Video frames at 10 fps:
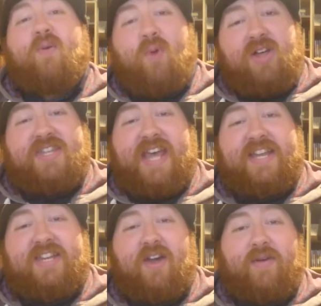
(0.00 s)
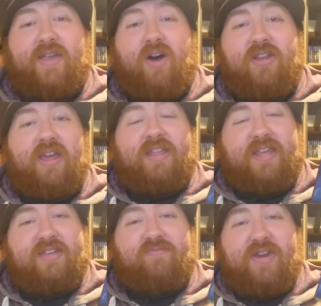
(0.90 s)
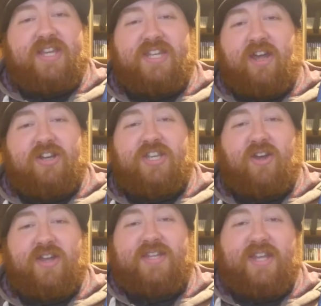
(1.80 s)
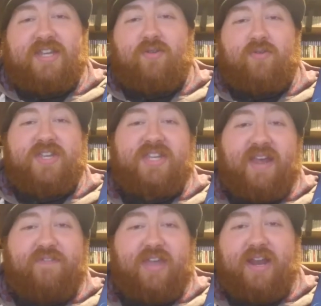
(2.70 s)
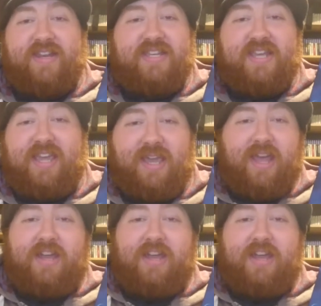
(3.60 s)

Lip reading: Whilst that's going on, there's a research scientist called Steph Kalinsky,